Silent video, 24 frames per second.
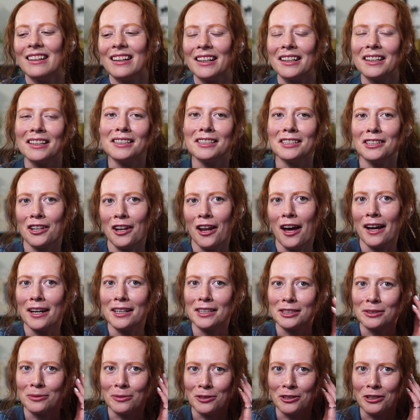It is
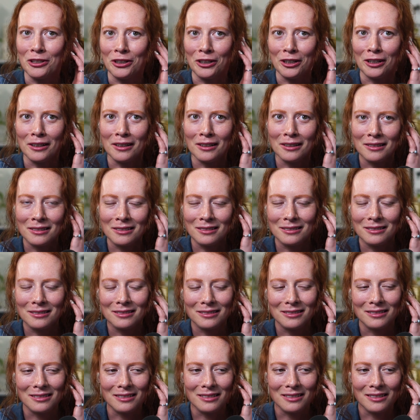nice when you're
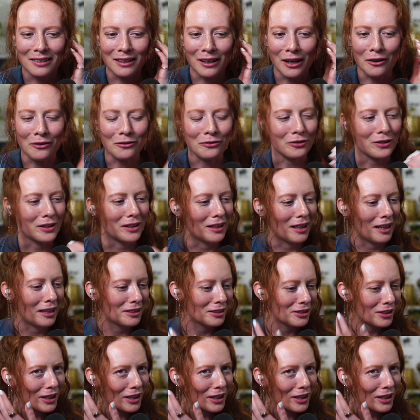a freelancer,